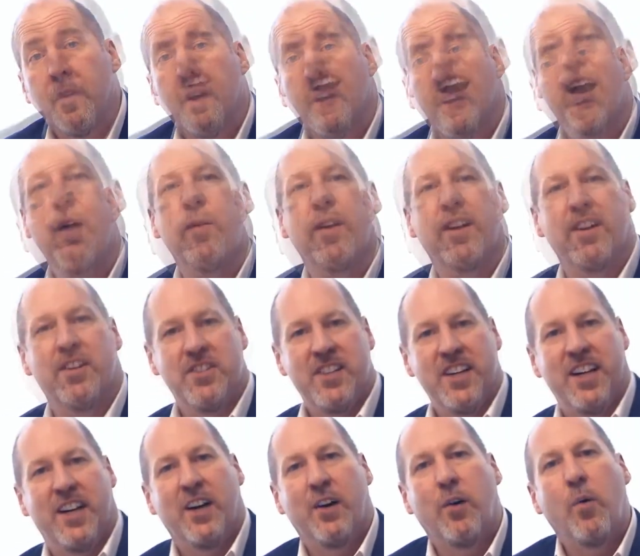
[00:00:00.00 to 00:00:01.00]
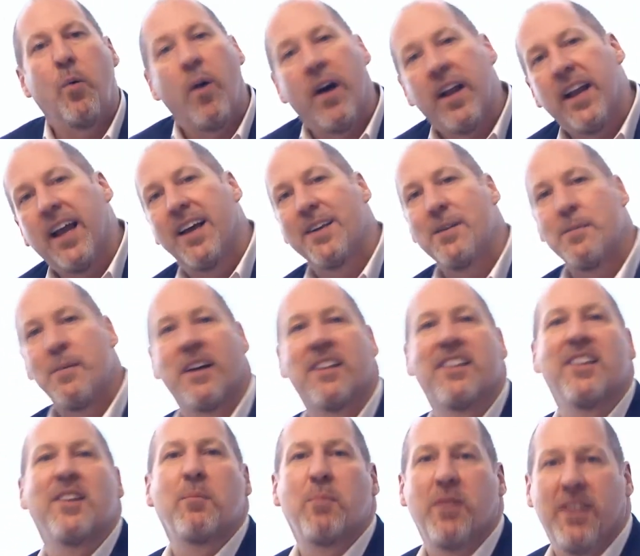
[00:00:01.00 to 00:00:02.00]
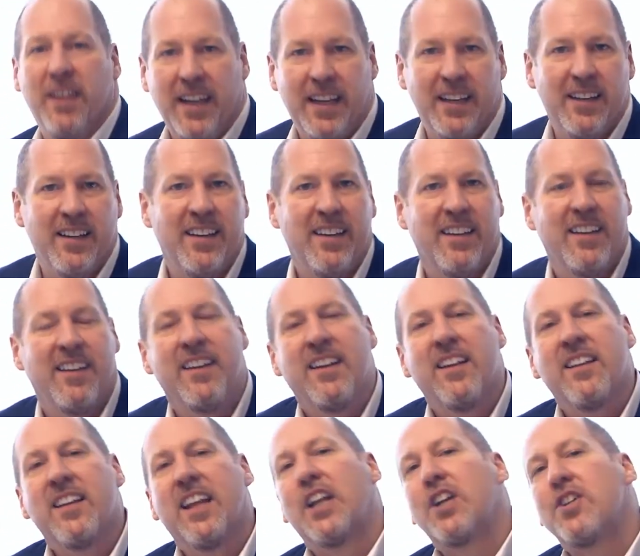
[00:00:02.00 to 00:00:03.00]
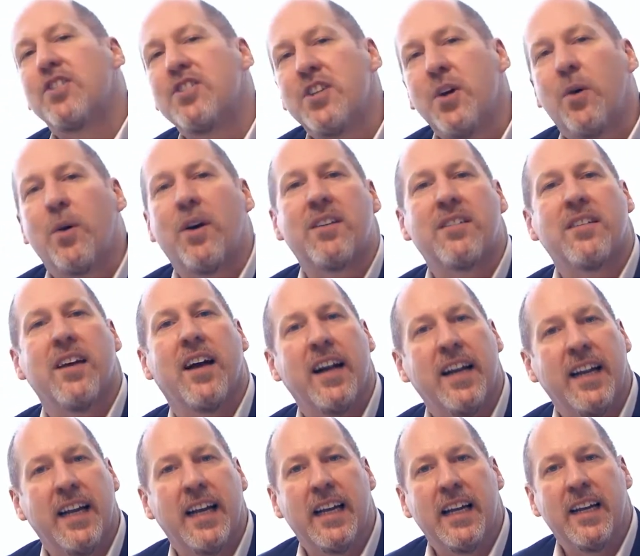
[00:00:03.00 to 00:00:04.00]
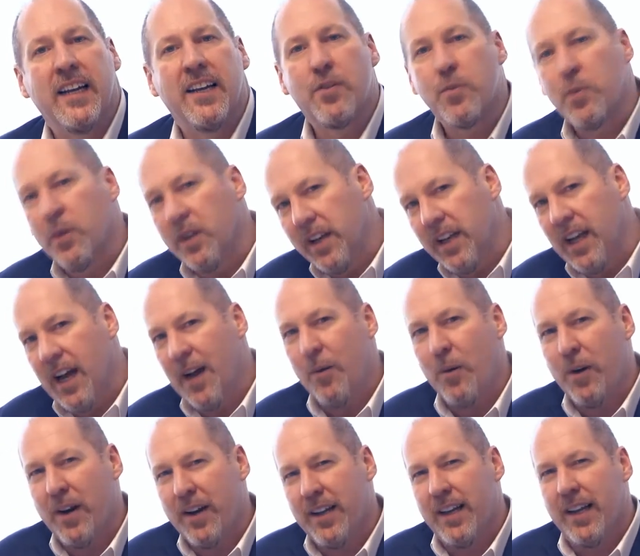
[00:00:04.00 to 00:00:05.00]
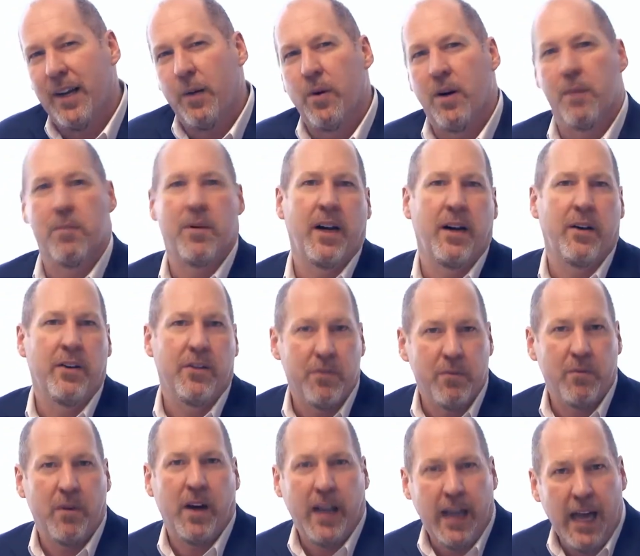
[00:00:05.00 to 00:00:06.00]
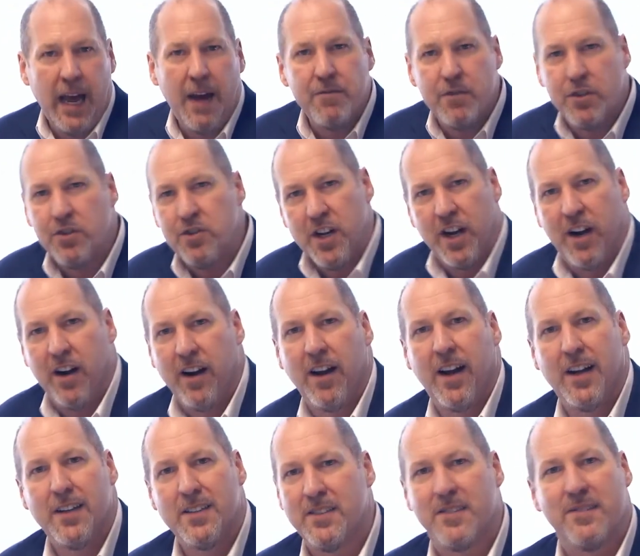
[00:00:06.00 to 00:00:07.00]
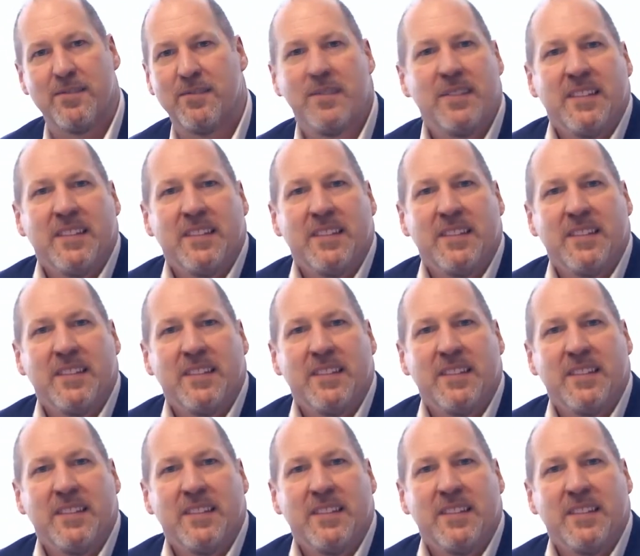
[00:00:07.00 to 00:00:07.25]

I want to share one aspect of the plan that is so exciting. It's really not written anywhere, but I have to share it.